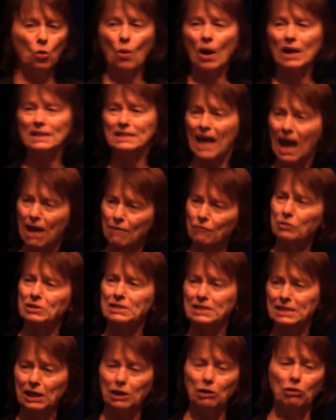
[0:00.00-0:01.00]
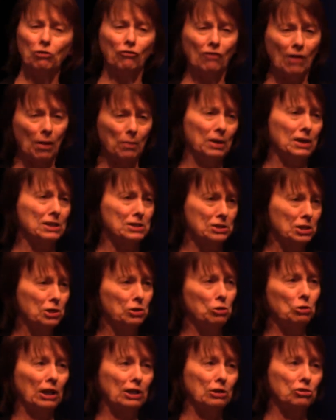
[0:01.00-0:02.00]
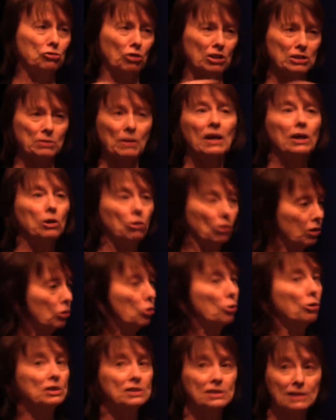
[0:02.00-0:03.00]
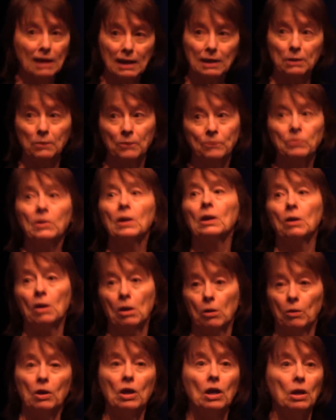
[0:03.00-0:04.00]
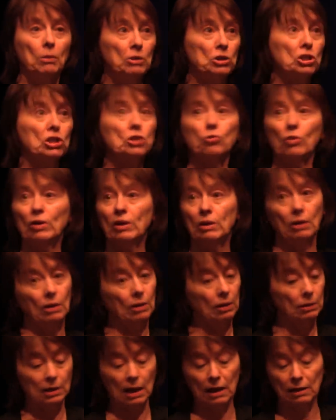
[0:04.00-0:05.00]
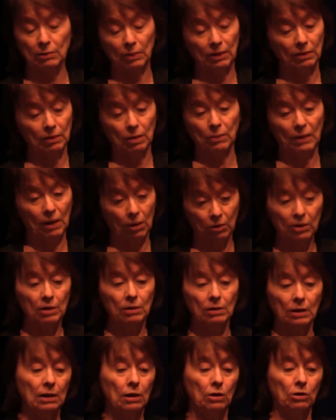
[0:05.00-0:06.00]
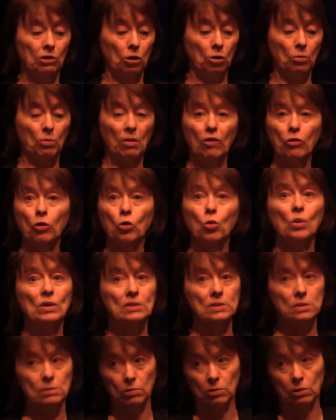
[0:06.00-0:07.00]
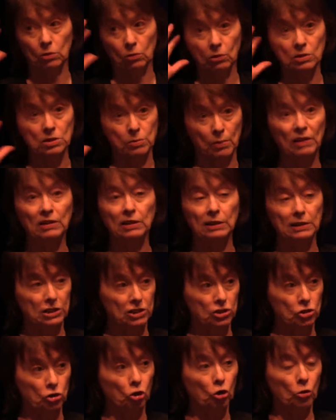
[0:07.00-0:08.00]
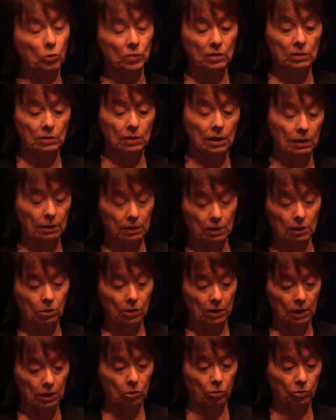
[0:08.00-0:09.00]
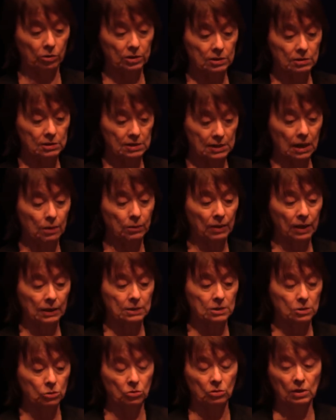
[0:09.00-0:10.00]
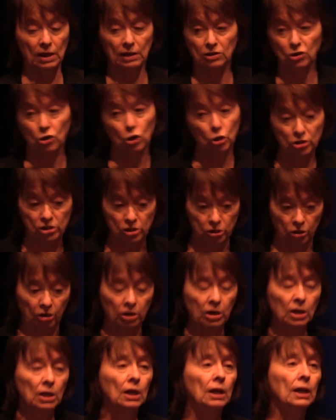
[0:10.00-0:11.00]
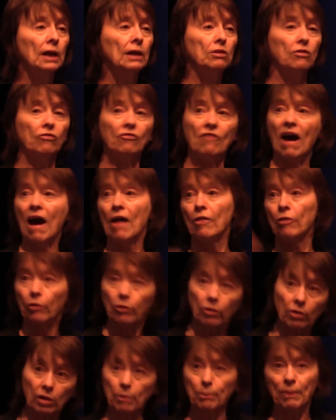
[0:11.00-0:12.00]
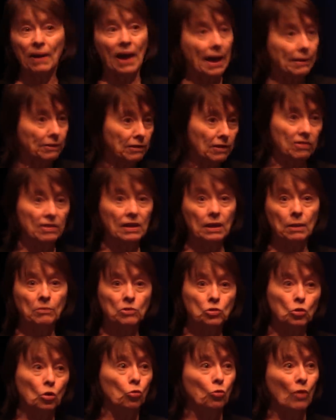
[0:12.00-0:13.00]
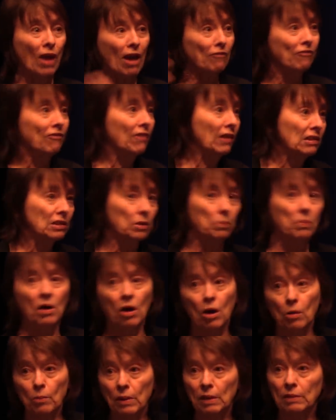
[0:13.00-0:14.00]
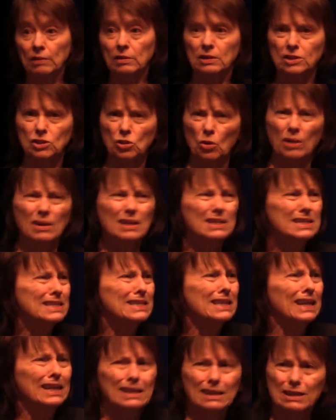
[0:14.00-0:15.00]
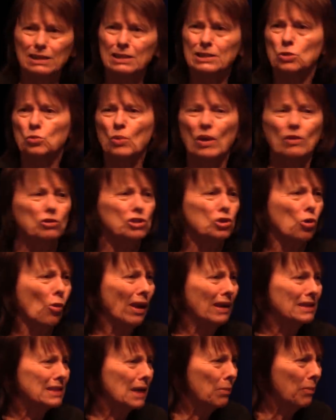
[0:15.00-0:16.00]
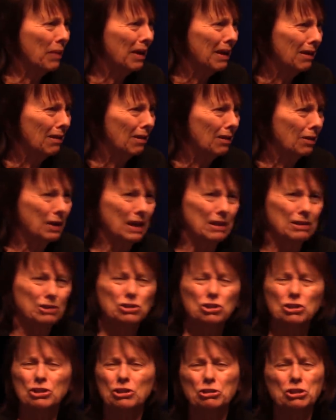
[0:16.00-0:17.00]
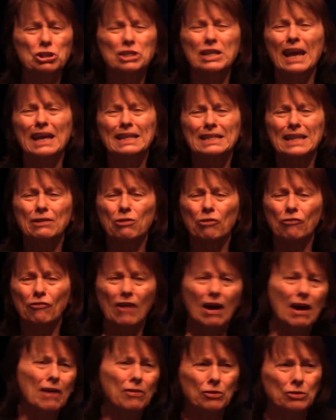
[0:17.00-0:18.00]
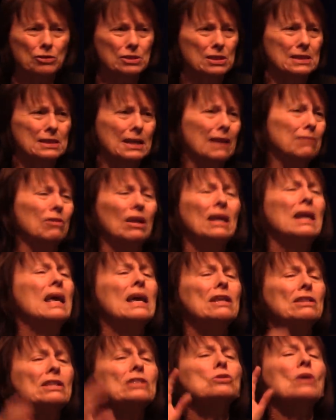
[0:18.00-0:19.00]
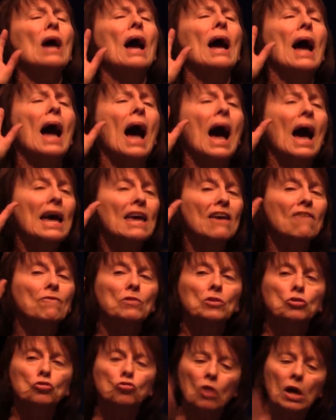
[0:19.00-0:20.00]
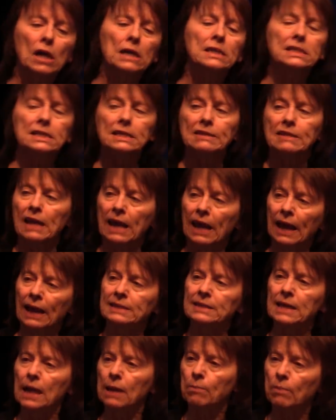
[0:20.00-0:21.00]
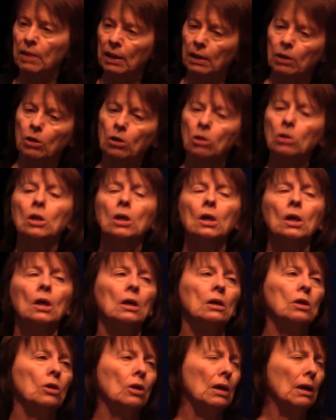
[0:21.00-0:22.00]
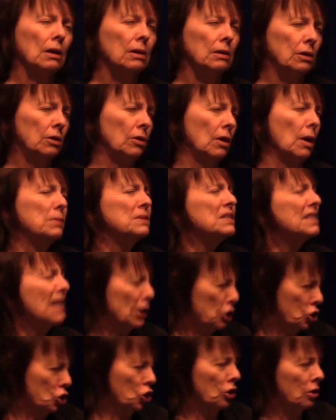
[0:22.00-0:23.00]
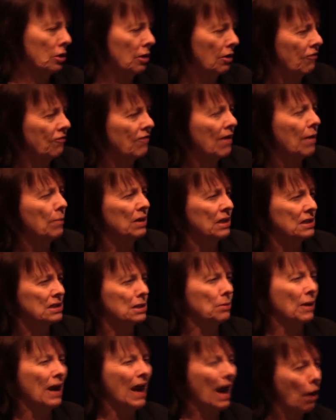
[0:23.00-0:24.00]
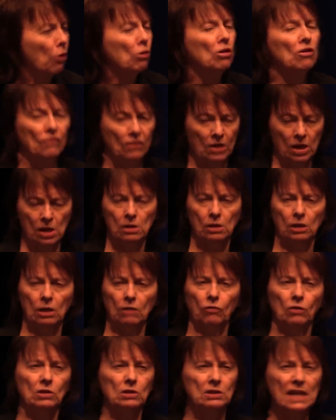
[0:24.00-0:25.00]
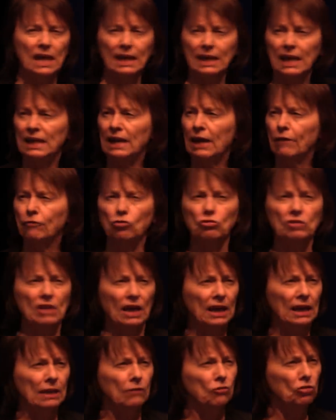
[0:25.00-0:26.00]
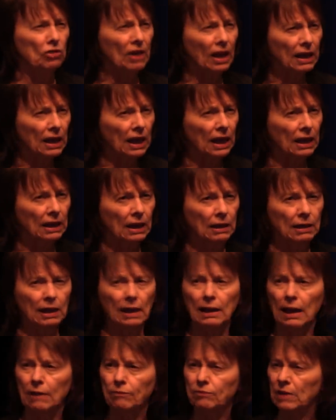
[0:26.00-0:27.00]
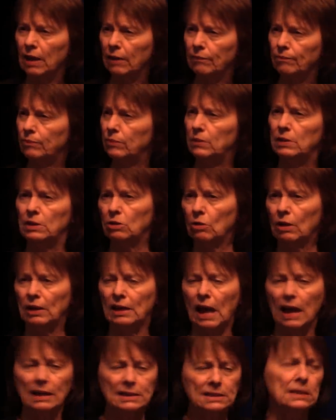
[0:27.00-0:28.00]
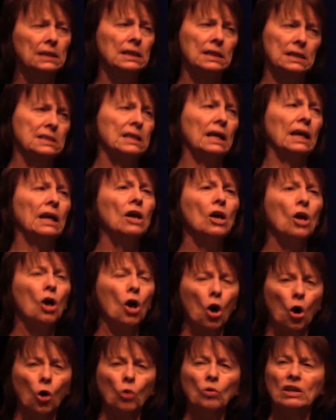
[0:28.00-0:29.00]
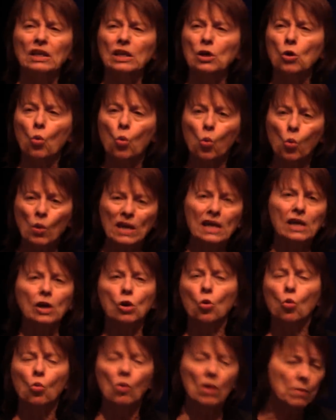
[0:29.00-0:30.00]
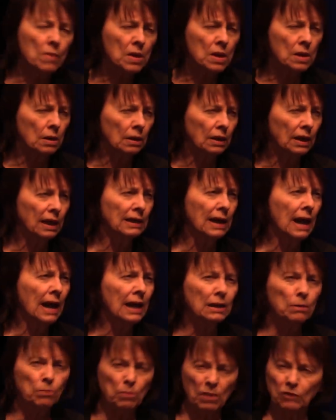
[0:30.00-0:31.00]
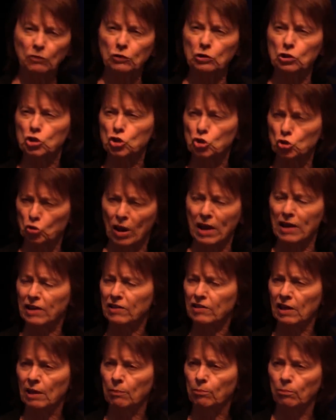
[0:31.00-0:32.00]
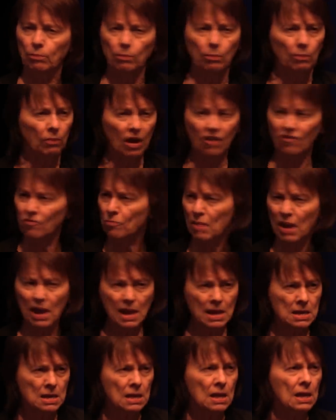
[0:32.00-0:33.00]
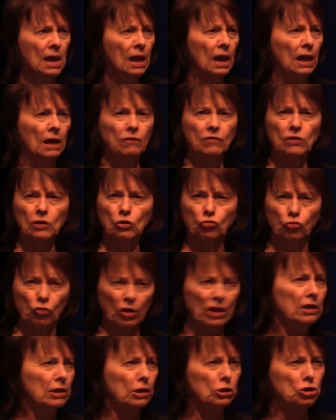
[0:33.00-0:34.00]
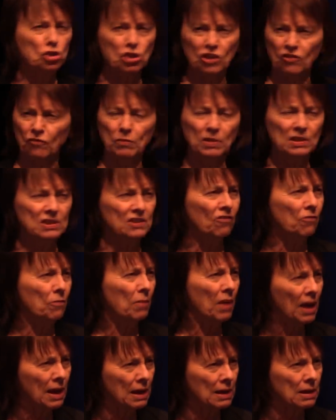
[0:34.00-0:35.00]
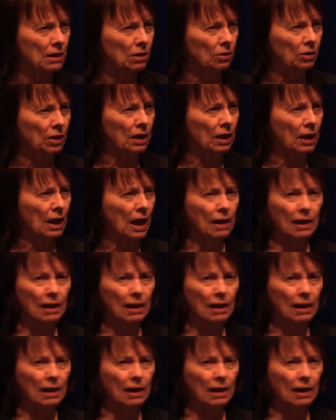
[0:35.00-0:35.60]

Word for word: Why is every single feminist, you know, like Trace, you know, Gloria Steinem, I mean, she's written a lot about it. Like her, her mother was, was mentally disturbed and, and, and Gloria Steinem had to, had to nurse her. The father abandoned them to a rat-filled apartment and so on. This is like, this is why they're so anti-male. Okay, they're just, they're just anti their fathers. It's not really, this, I, I have been trying to get the anti-male you know, uh, you know, obsession of feminism out of it, okay, from decade after decade after decade. And I, I, you know, I constantly say, only weak women cannot admit the strength of men and of the great achievements of men, okay?